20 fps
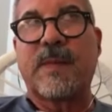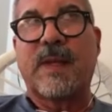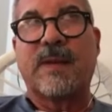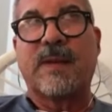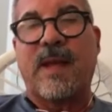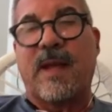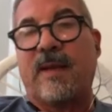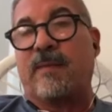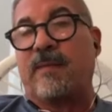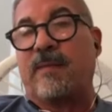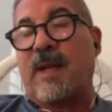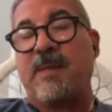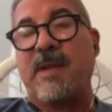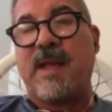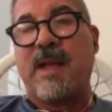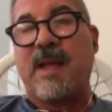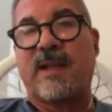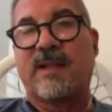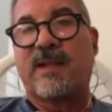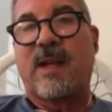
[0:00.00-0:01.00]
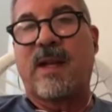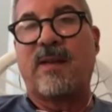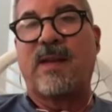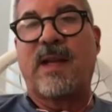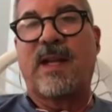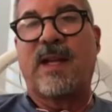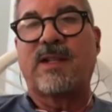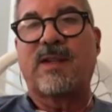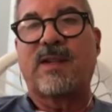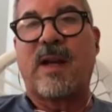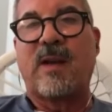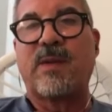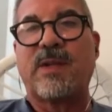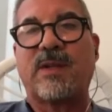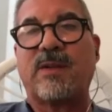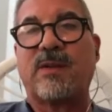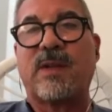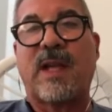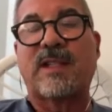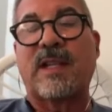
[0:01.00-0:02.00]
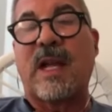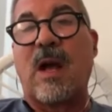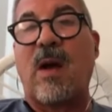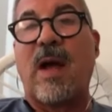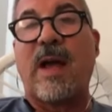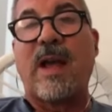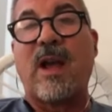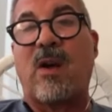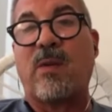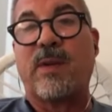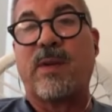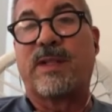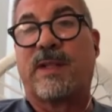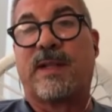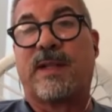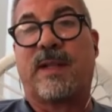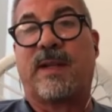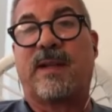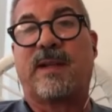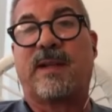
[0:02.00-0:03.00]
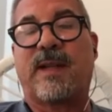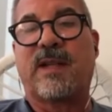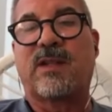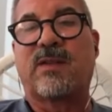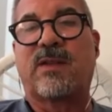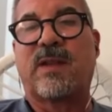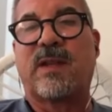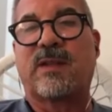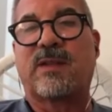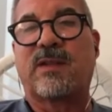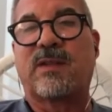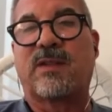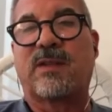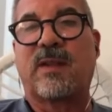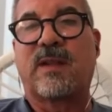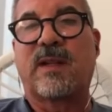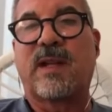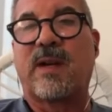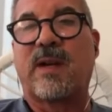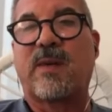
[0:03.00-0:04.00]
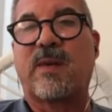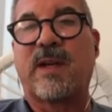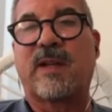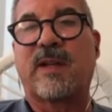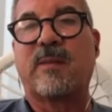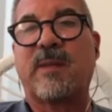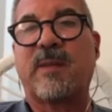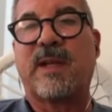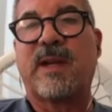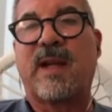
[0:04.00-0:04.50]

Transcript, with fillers: That I mean that's how that's how I would do. That's how I always did it. That's that's the thing I recommend.